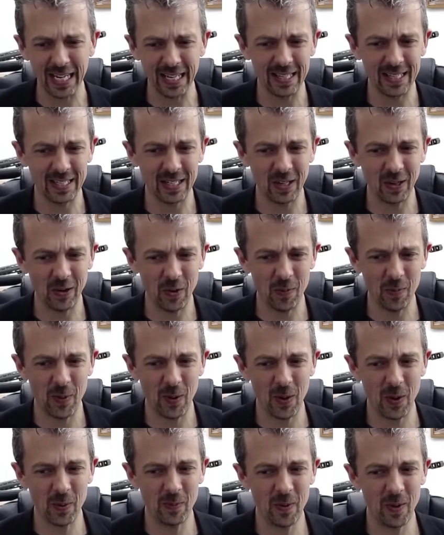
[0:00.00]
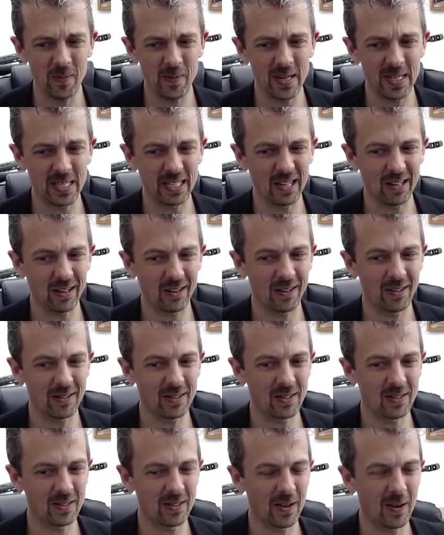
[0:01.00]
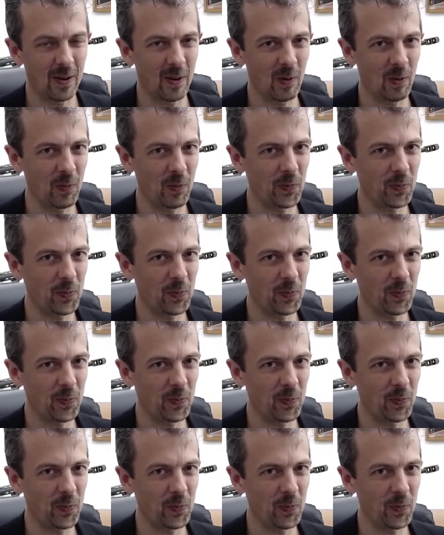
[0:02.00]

there's a lot of polymer, but it's a little hard to tell.